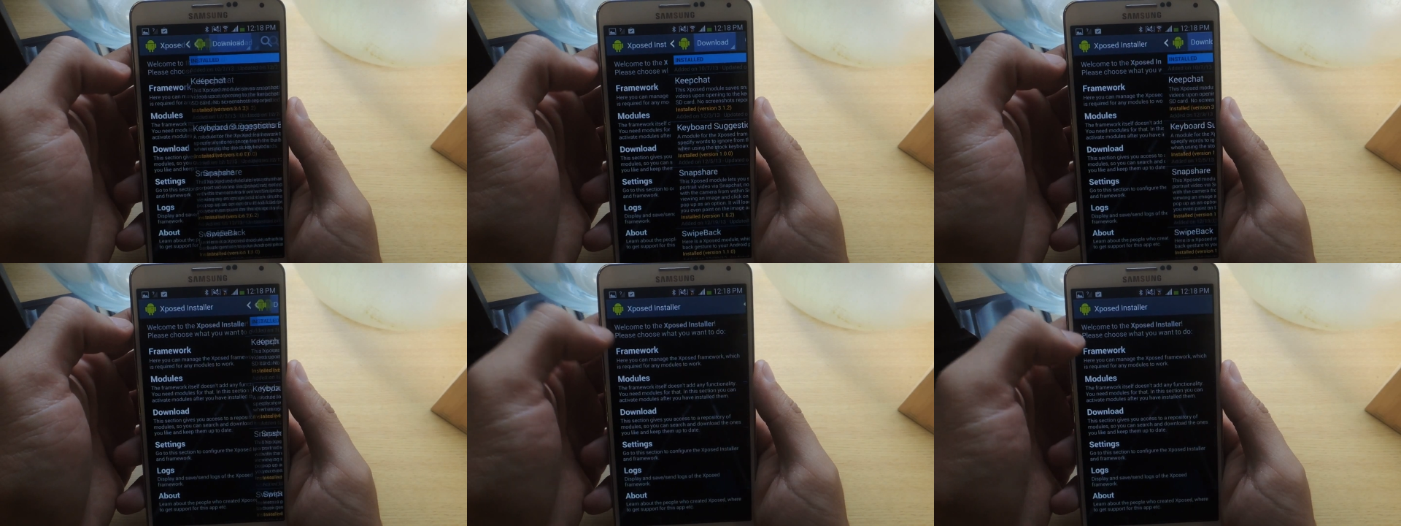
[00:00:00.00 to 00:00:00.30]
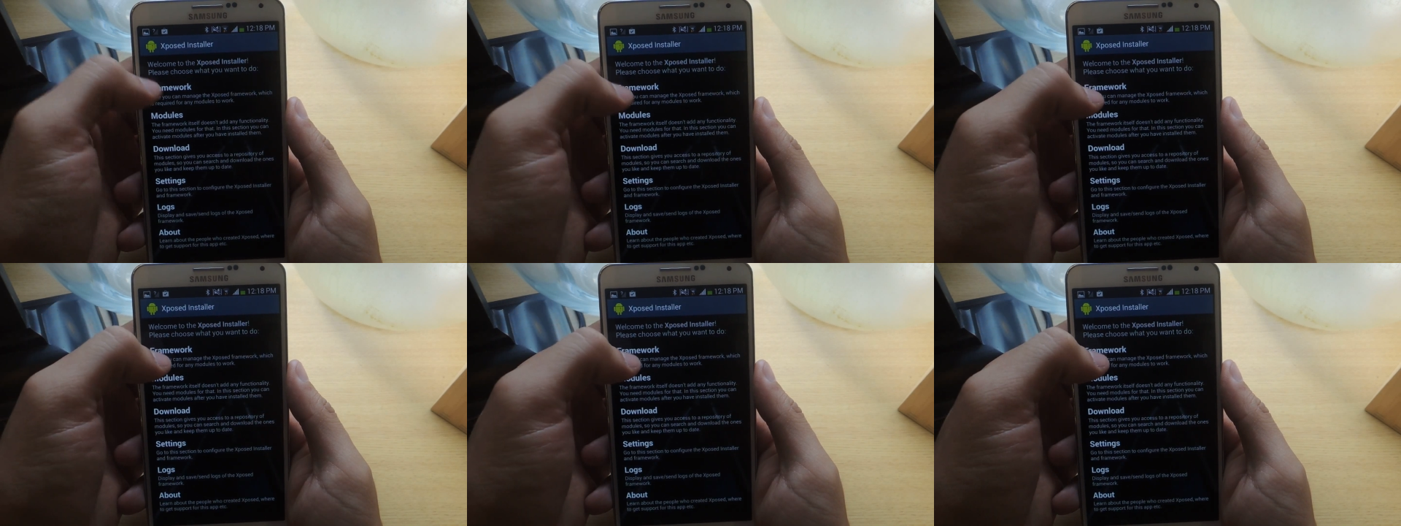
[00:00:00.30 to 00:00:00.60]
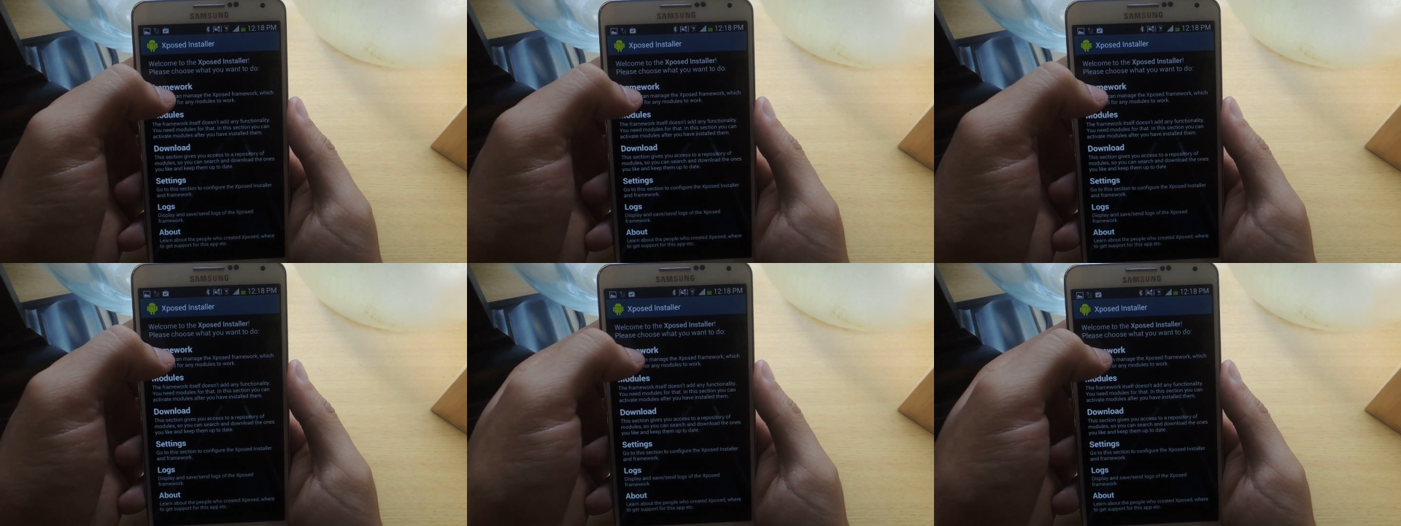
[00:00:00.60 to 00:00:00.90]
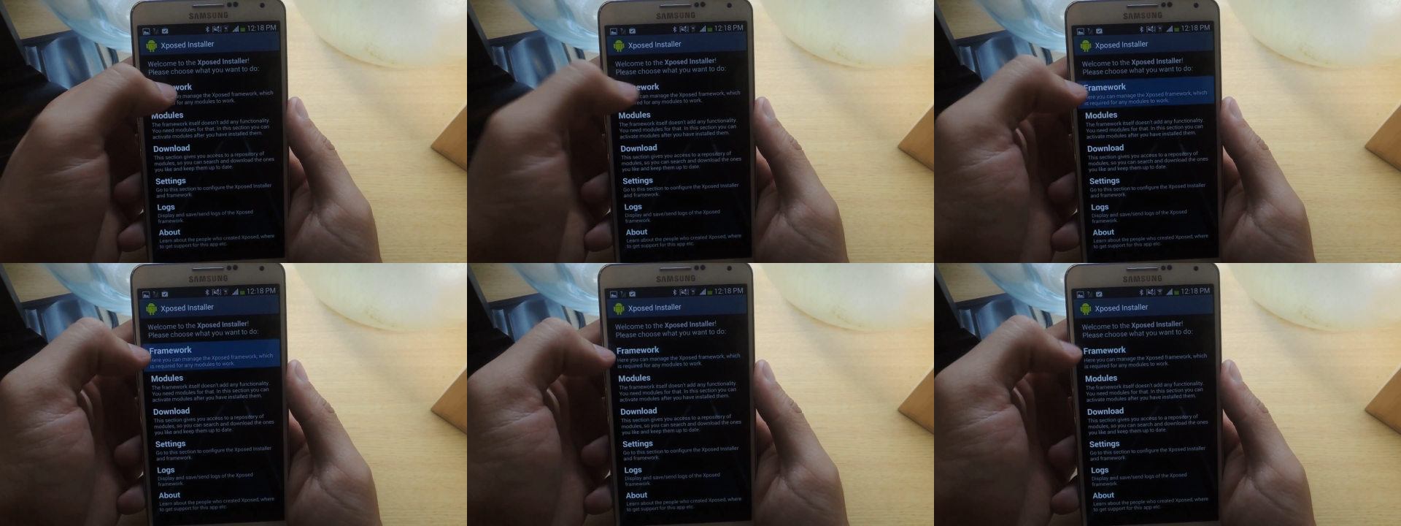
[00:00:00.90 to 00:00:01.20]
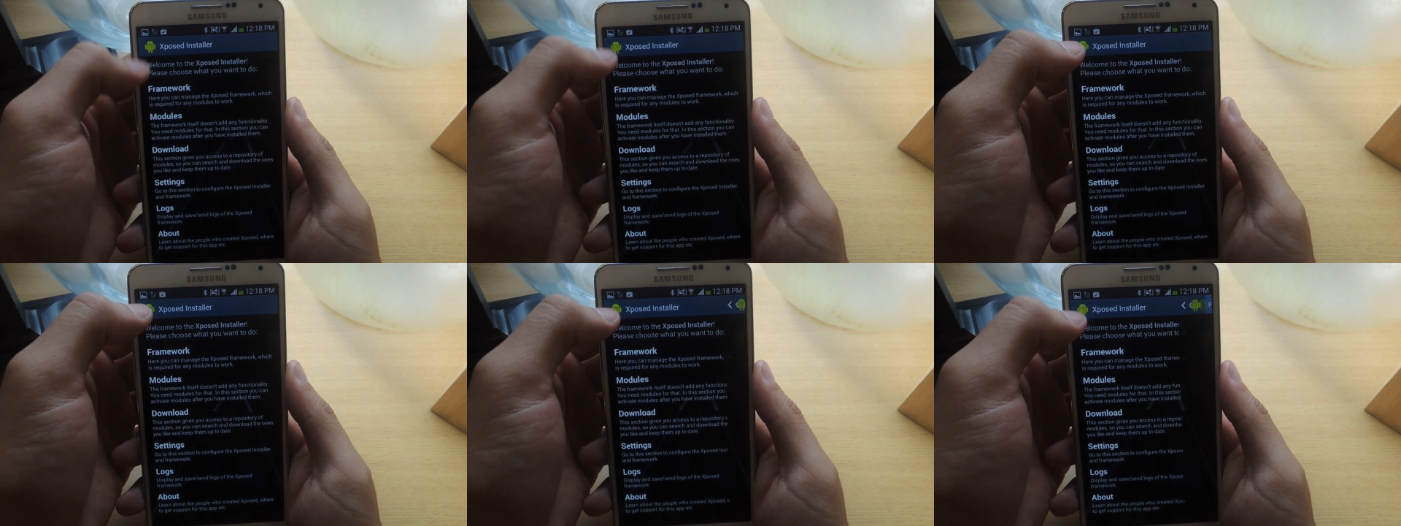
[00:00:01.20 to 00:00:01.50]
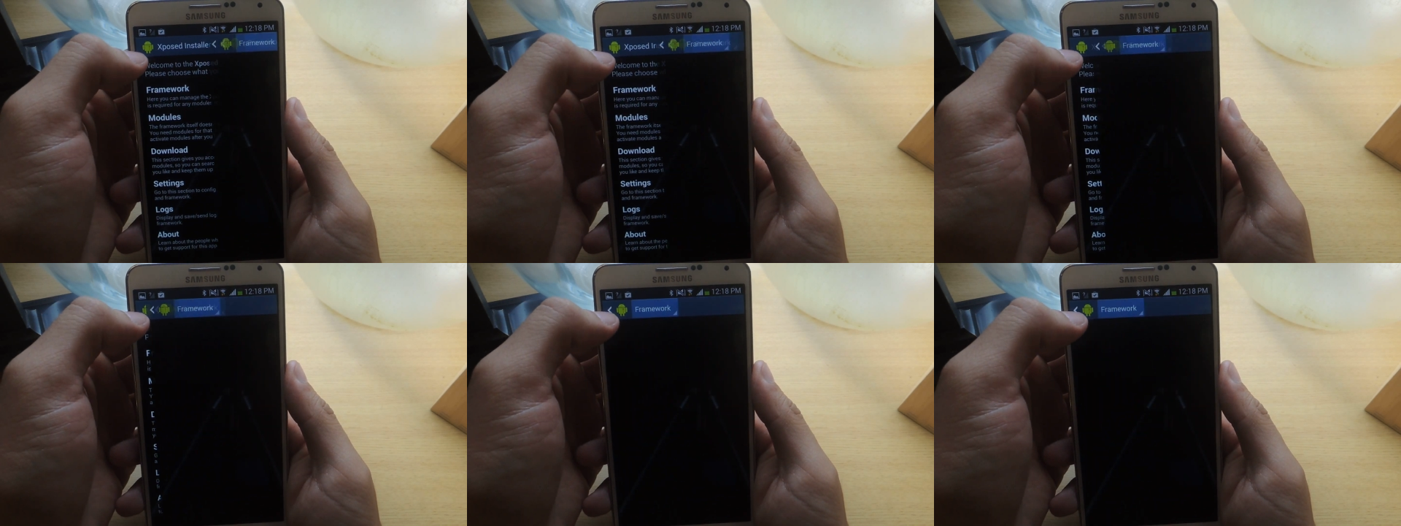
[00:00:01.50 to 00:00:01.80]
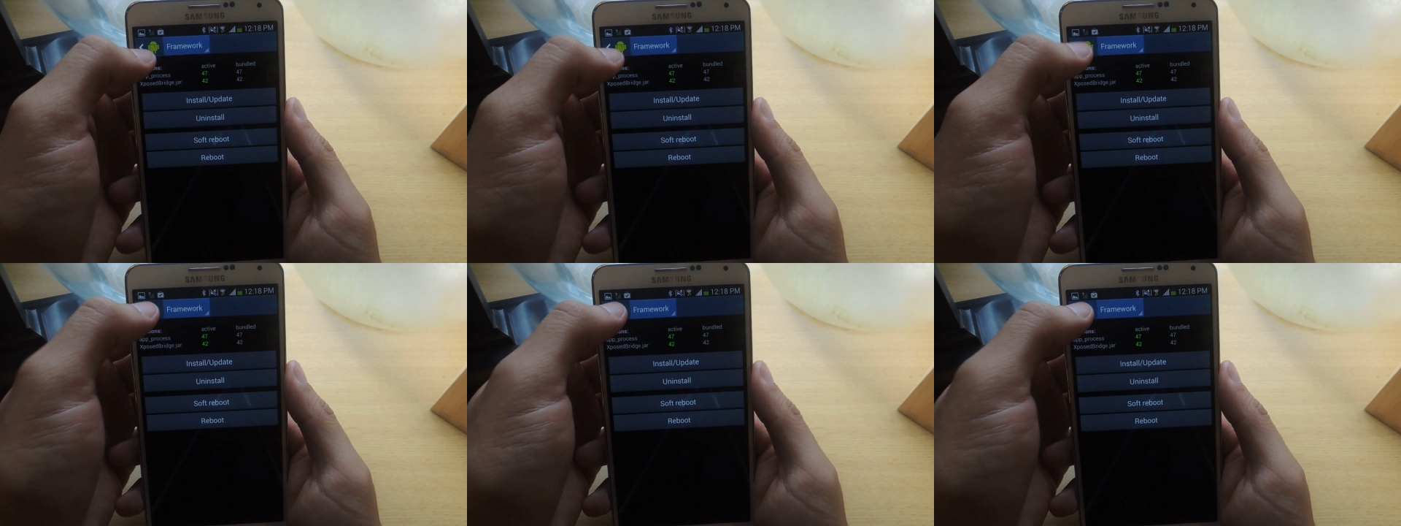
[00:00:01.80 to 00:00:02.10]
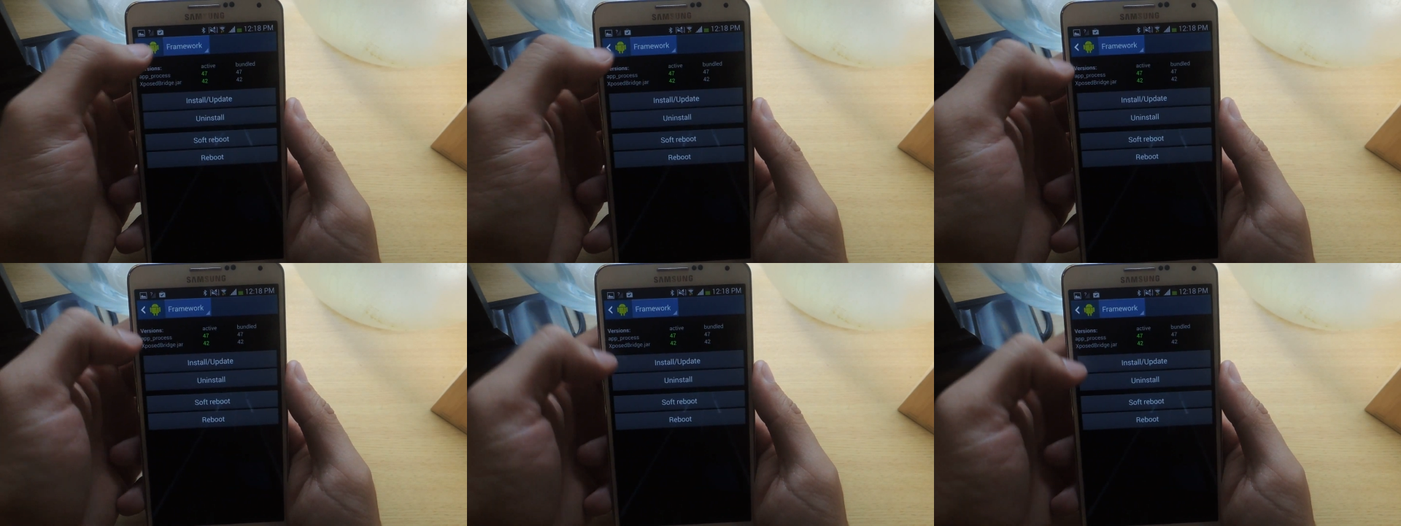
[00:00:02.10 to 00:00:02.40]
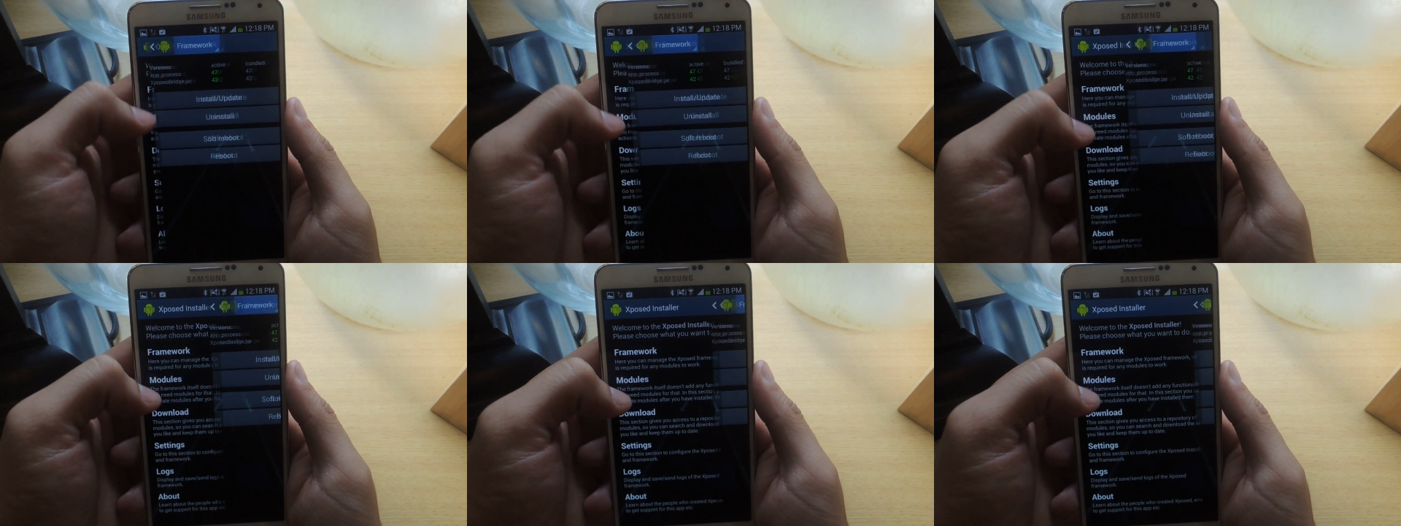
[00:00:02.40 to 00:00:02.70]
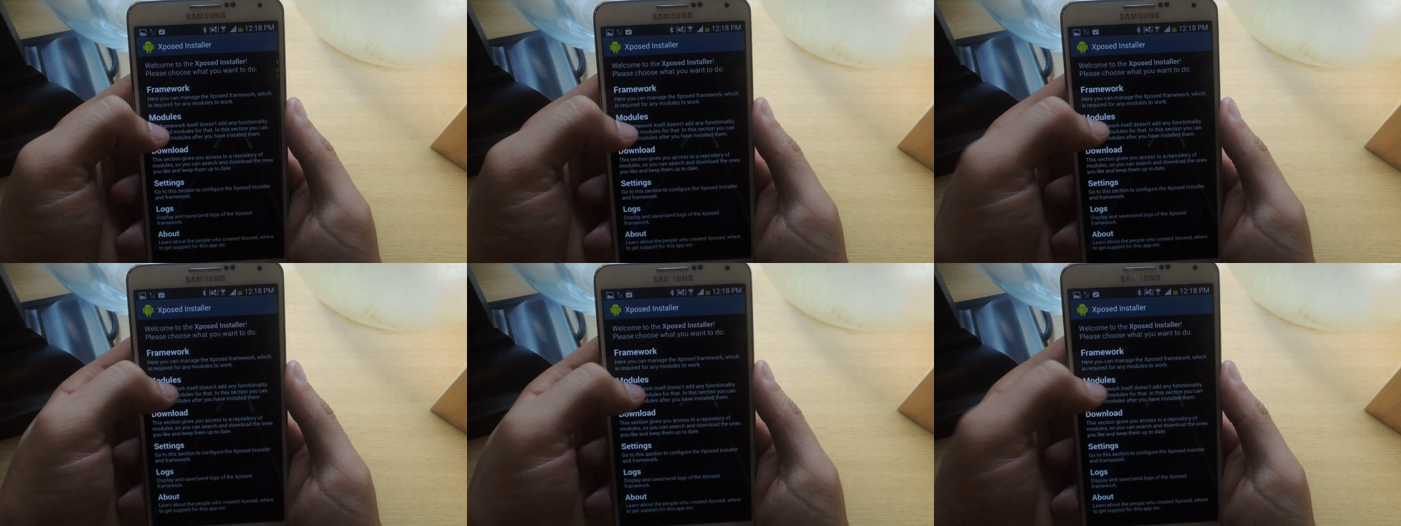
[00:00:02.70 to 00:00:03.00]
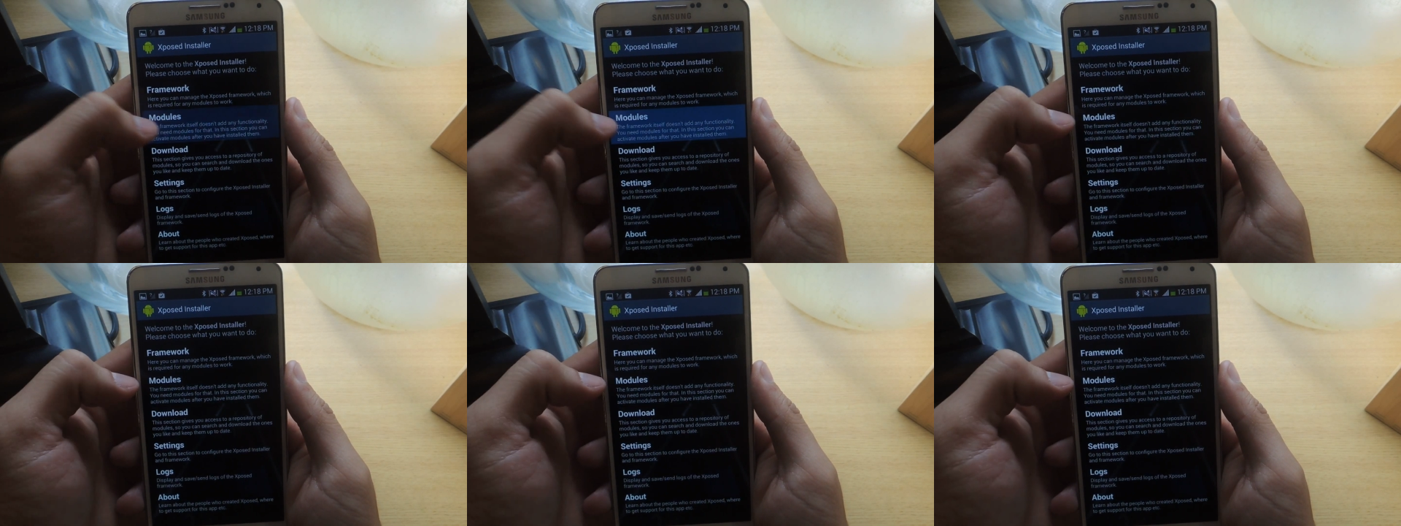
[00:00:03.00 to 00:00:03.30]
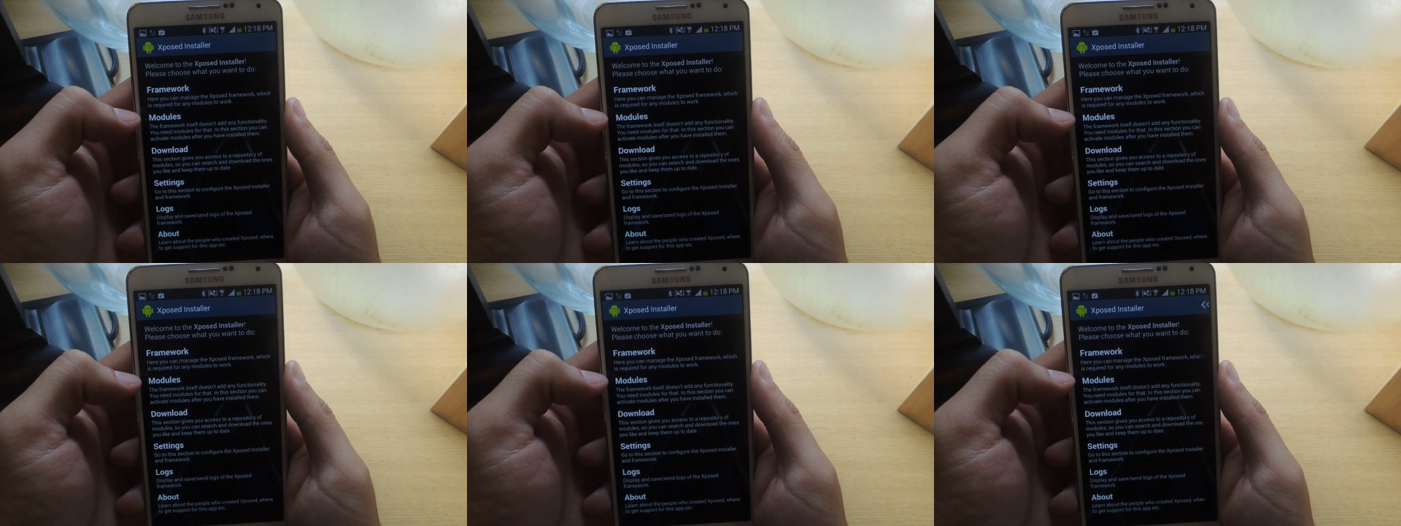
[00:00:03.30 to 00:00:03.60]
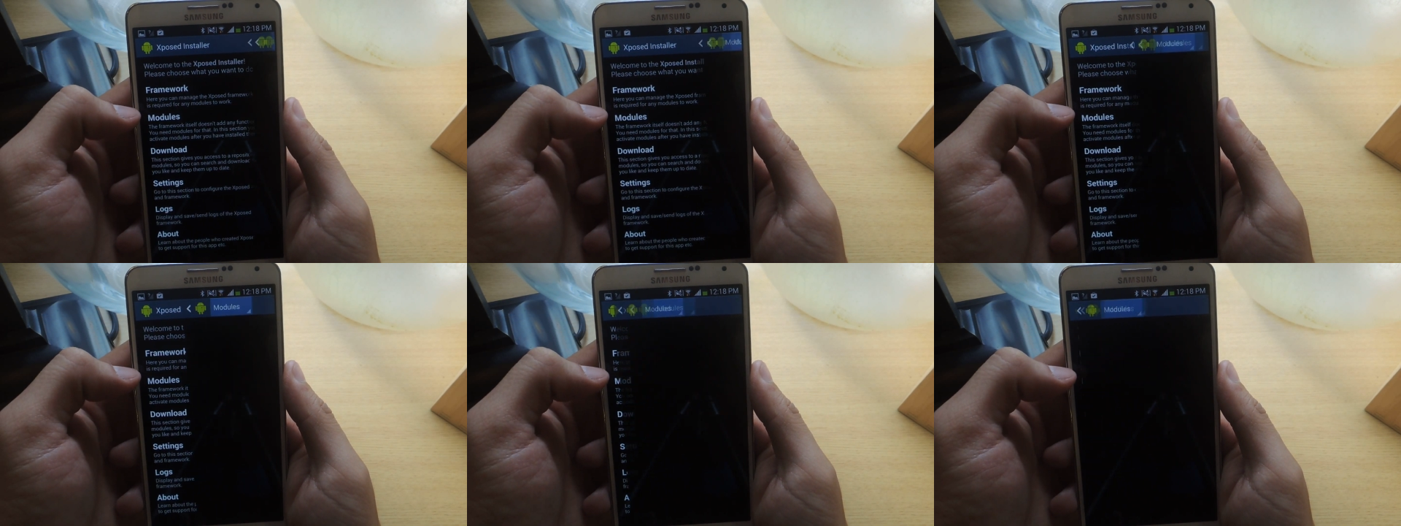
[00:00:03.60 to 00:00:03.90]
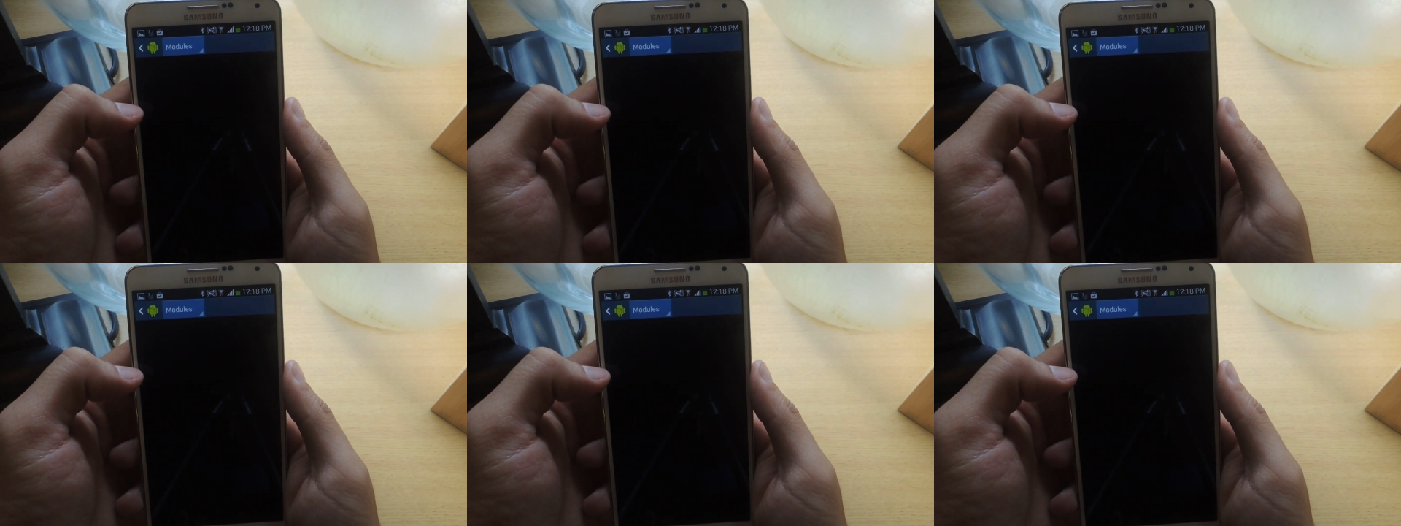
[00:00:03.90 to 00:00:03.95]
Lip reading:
[unreadable: no face in view]